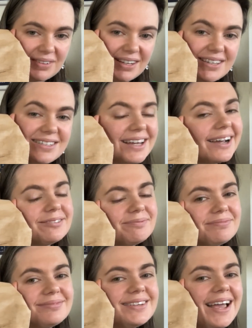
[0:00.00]
So
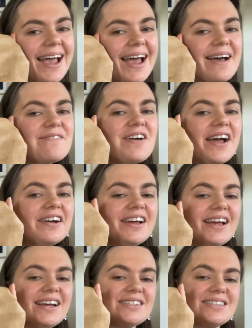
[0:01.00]
yeah,
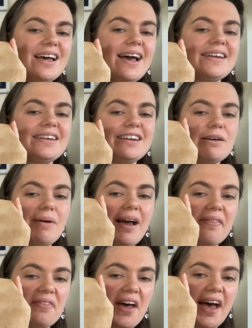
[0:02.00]
very excited
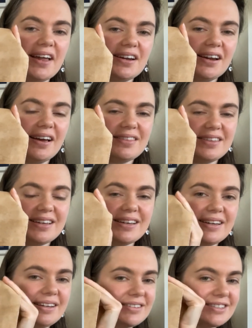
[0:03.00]
about that. I
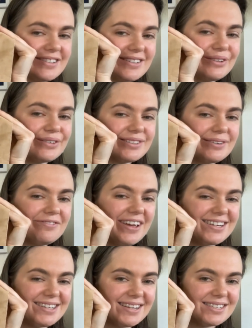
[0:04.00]
think it just looks
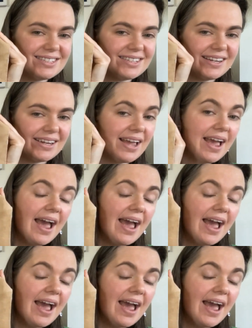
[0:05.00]
fantastic.